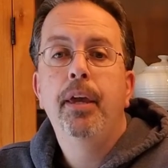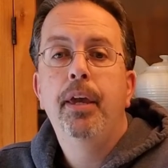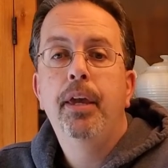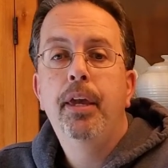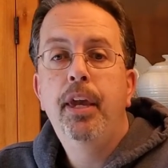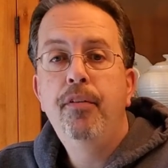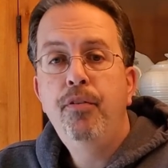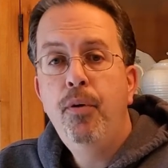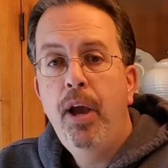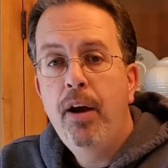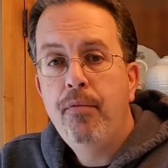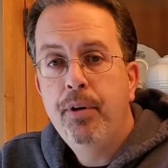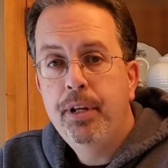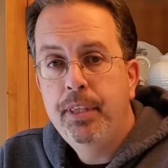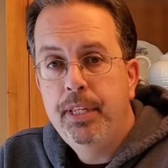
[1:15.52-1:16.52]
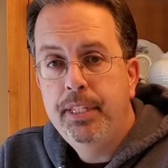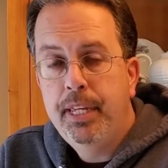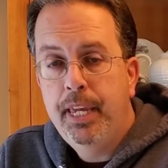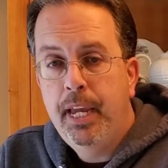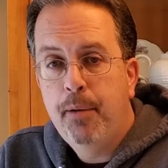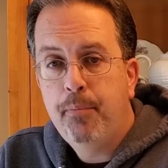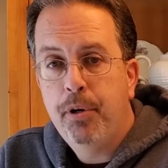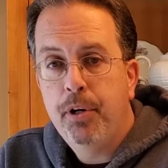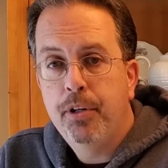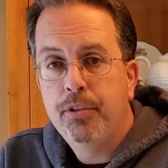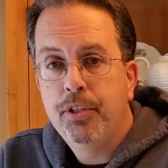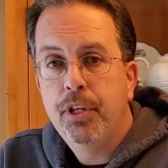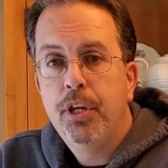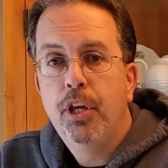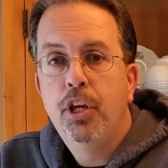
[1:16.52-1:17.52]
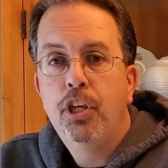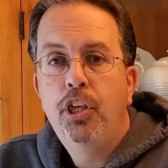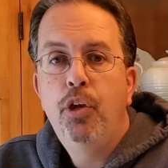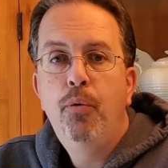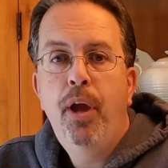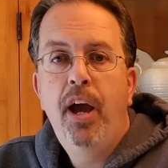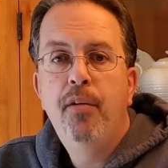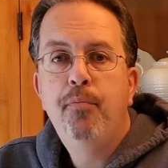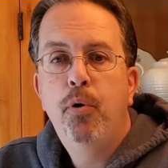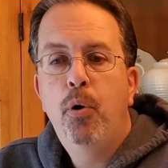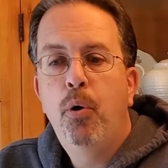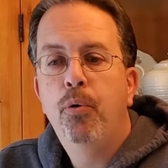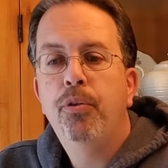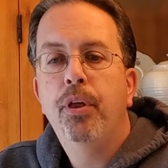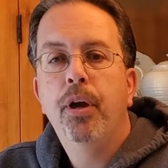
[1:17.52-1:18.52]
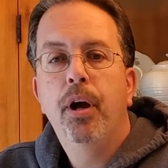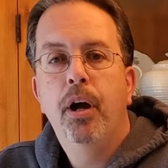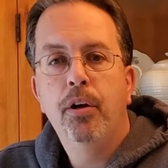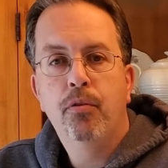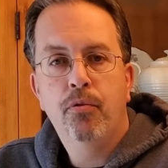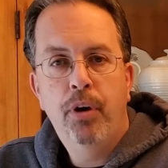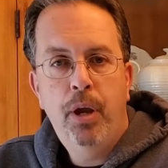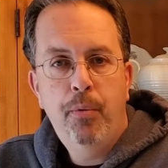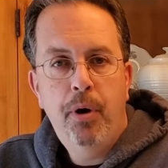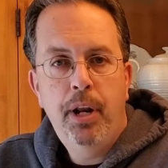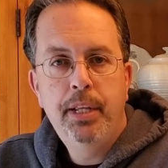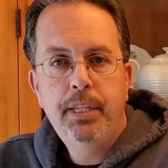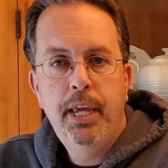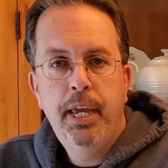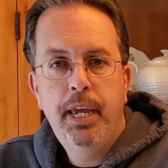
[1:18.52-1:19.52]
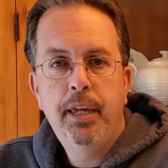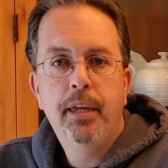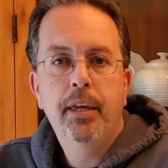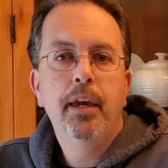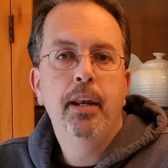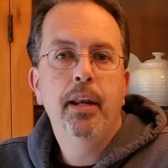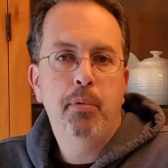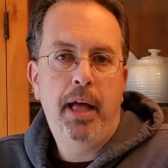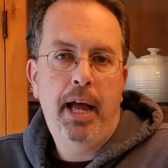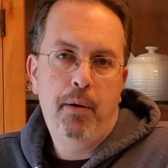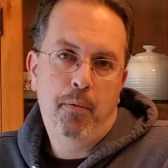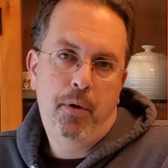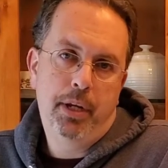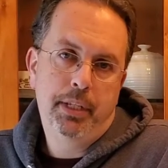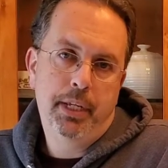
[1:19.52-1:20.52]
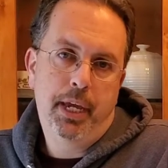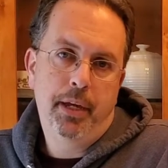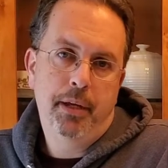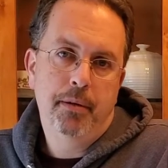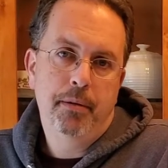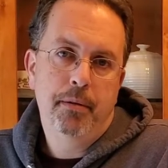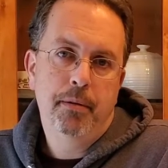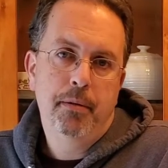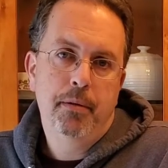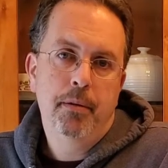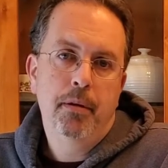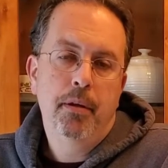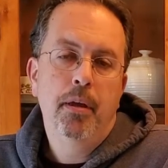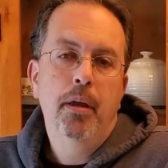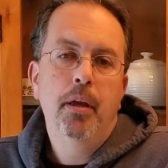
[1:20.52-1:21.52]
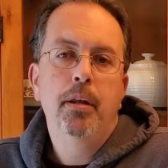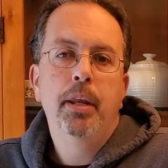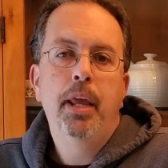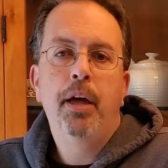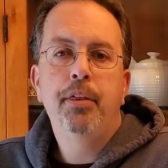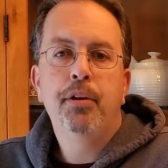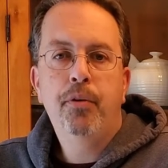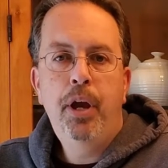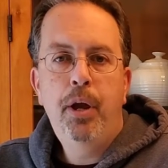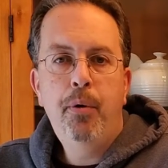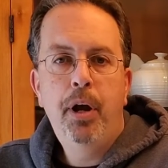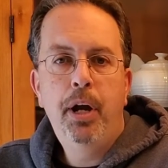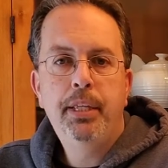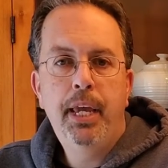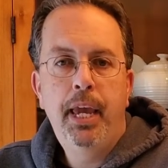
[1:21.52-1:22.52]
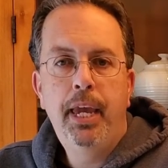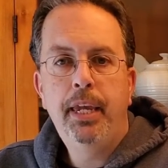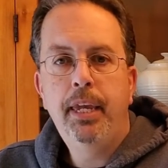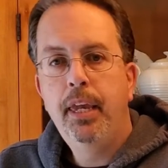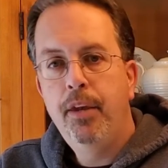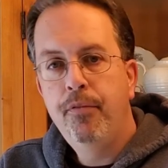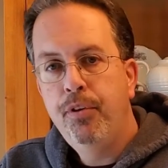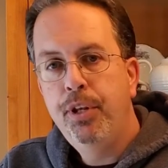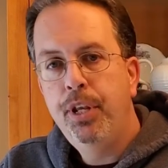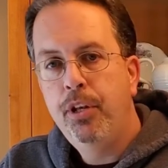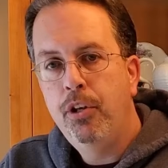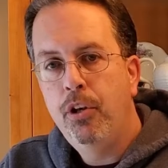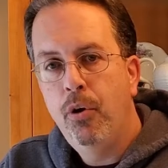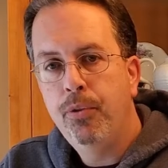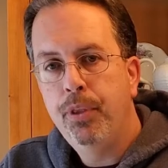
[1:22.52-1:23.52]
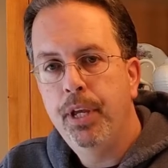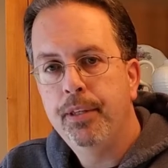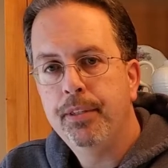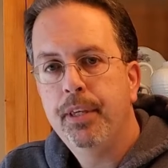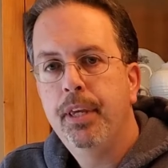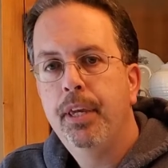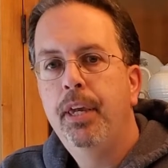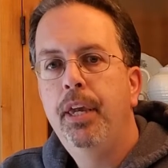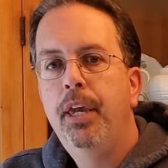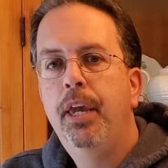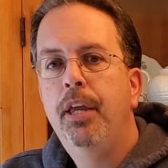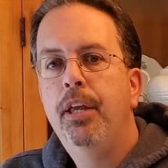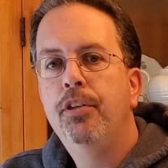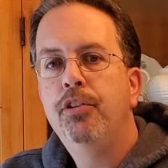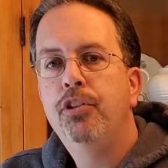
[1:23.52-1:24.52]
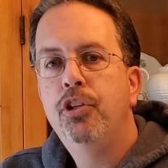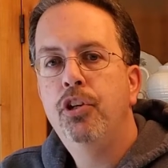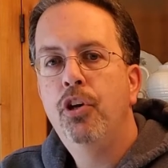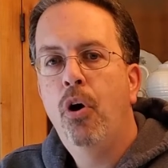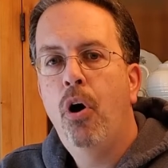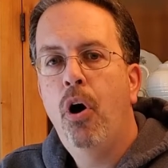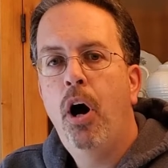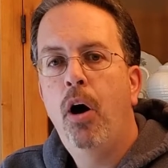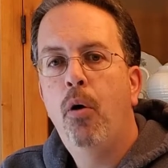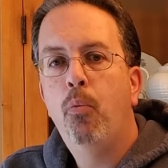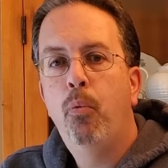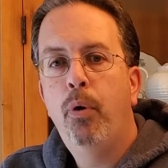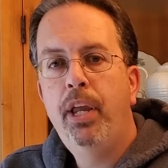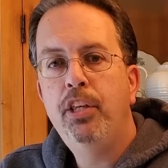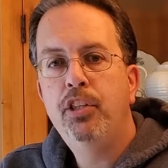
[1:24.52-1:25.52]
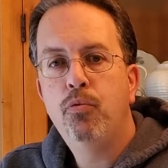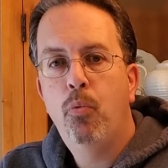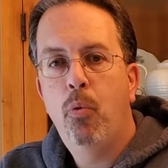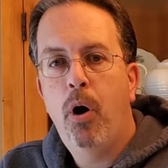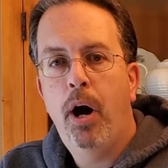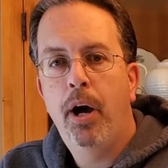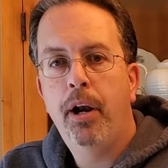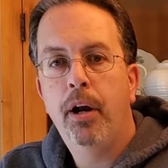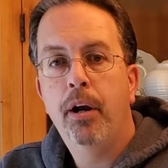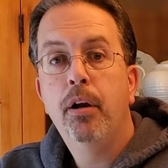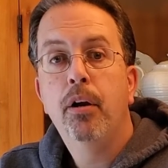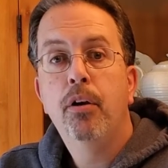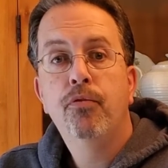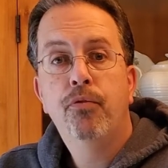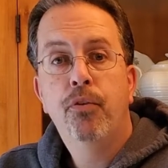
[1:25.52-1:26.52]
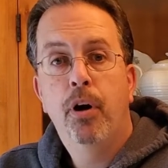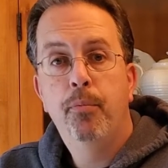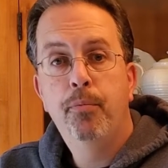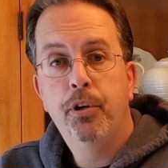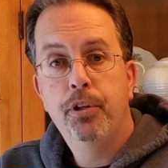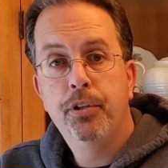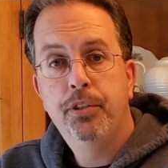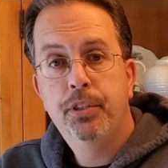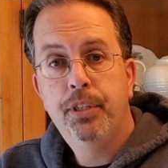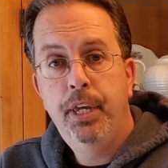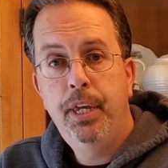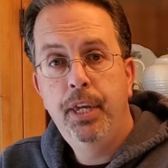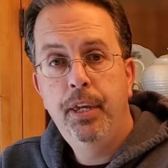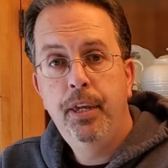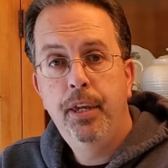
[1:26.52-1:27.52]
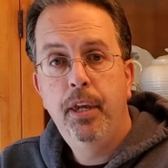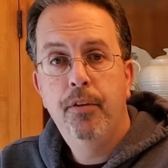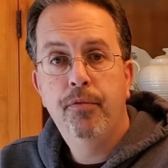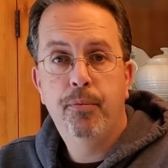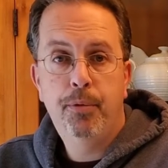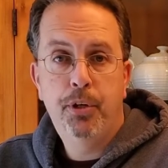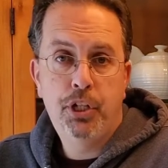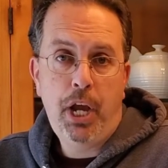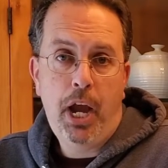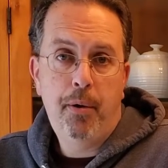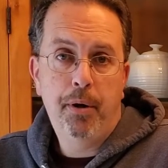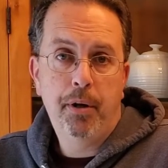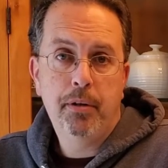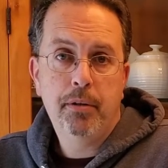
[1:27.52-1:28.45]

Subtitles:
If you have one of these campers, you have both a gray water tank and a black water tank. Now the gray water tank, if you didn't know this, is your wastewater from your sink and from your shower.